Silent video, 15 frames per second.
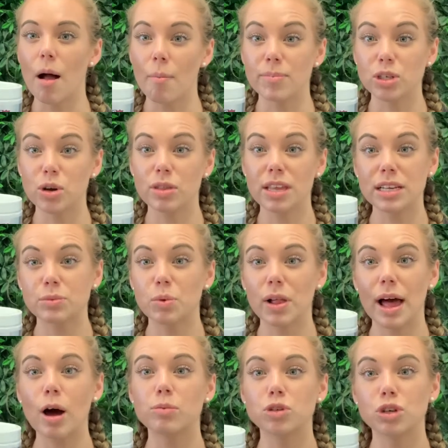So this will
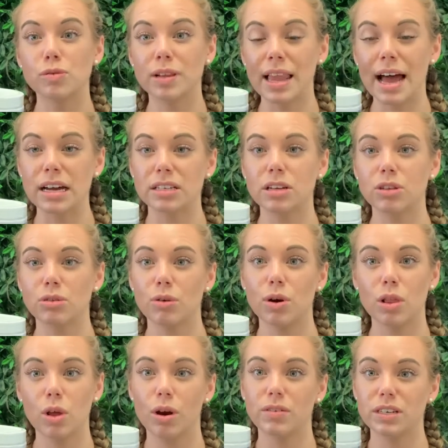help to relax it through
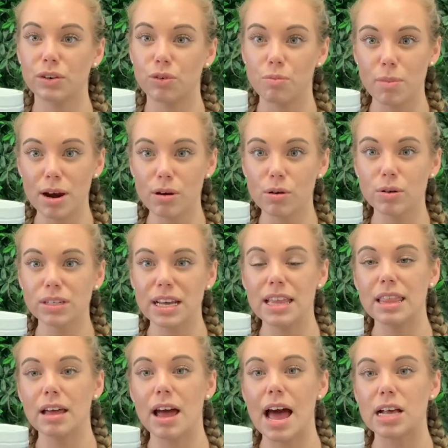a lot of different minerals
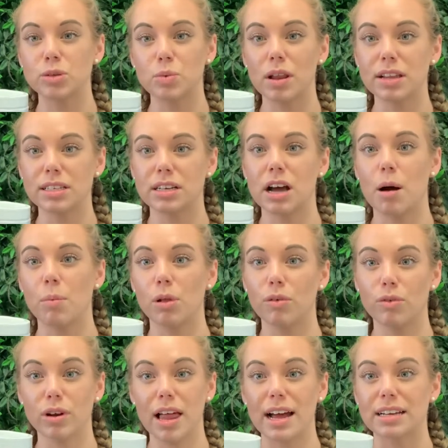in there, as well as a couple
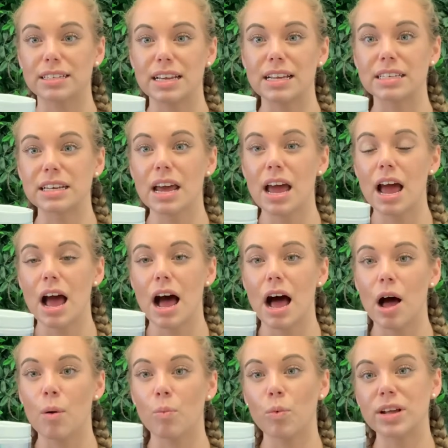of relaxant
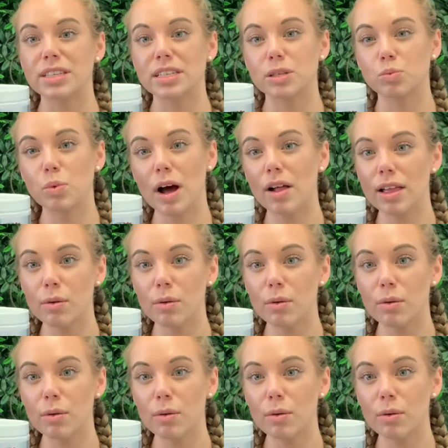ones as well.